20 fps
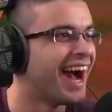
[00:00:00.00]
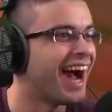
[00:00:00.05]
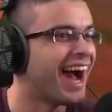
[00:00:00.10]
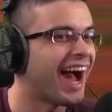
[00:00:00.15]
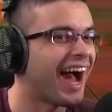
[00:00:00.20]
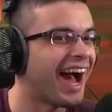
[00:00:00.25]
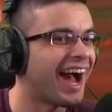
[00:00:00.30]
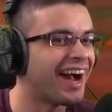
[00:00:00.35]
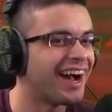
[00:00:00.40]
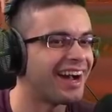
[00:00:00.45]
We're
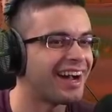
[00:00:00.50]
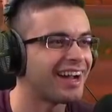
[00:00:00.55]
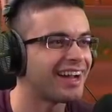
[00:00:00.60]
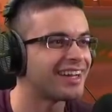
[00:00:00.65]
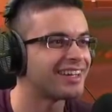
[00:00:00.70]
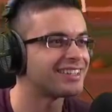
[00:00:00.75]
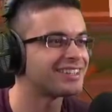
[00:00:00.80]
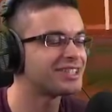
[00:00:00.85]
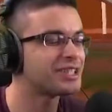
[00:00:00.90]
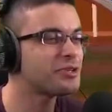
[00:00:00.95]
gone,
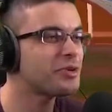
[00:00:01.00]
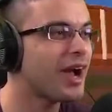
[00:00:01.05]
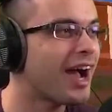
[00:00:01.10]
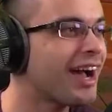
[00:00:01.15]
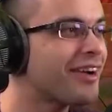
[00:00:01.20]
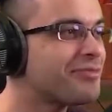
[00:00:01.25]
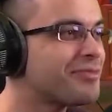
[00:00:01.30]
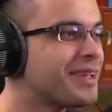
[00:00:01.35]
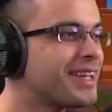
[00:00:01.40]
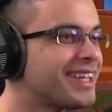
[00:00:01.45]
bro. Do you have
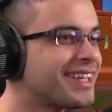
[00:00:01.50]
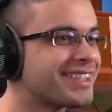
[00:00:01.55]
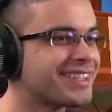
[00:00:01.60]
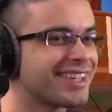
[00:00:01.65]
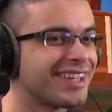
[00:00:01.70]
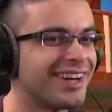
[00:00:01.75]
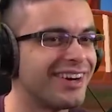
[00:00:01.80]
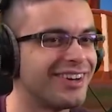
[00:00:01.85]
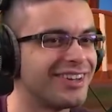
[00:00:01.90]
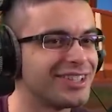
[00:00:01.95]
it's minis over.
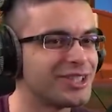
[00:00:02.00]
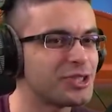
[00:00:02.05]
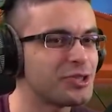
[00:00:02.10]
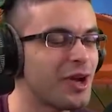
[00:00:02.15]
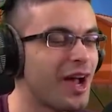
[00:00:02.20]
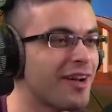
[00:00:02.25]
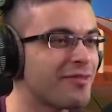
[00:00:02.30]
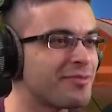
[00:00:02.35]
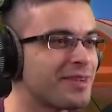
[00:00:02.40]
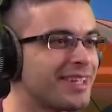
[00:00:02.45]
though? Do you
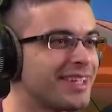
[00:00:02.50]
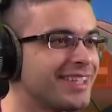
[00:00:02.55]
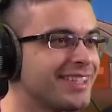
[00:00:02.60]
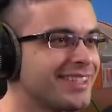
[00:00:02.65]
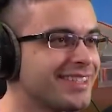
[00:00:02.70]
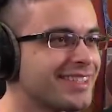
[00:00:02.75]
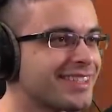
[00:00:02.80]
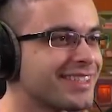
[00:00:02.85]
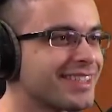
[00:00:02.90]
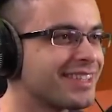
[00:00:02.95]
have
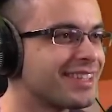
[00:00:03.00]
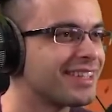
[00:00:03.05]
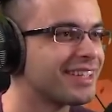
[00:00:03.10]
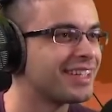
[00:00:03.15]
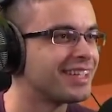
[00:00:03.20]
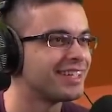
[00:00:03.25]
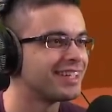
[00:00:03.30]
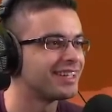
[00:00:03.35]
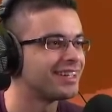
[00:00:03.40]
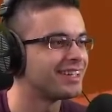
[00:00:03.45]
minis?
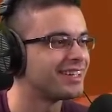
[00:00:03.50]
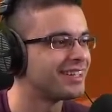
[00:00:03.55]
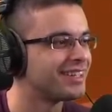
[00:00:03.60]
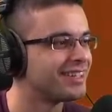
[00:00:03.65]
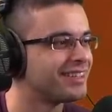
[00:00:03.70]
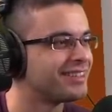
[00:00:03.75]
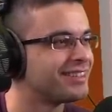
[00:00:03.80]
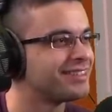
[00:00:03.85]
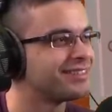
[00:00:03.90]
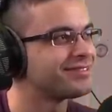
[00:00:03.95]

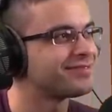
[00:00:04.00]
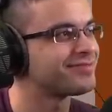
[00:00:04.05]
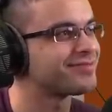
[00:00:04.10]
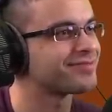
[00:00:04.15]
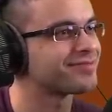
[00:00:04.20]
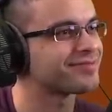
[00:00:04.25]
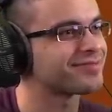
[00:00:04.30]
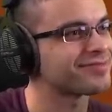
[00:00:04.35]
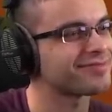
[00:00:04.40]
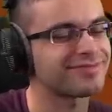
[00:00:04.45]
If you start
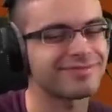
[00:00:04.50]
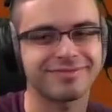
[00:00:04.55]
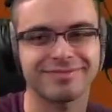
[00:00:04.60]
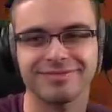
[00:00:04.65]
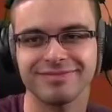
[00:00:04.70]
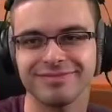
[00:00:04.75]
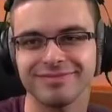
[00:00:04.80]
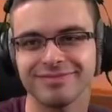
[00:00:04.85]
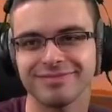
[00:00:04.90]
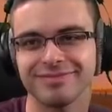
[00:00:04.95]
seeing
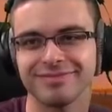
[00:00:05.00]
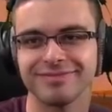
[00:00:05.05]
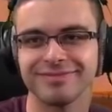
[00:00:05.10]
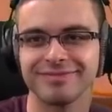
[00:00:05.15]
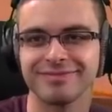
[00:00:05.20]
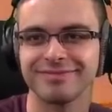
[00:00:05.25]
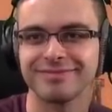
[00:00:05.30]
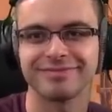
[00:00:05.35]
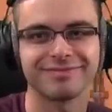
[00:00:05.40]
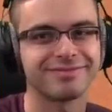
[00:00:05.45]

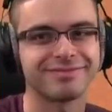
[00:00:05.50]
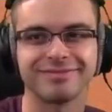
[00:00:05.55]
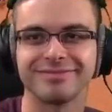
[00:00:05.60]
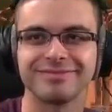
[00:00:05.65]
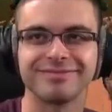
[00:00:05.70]
goodbye.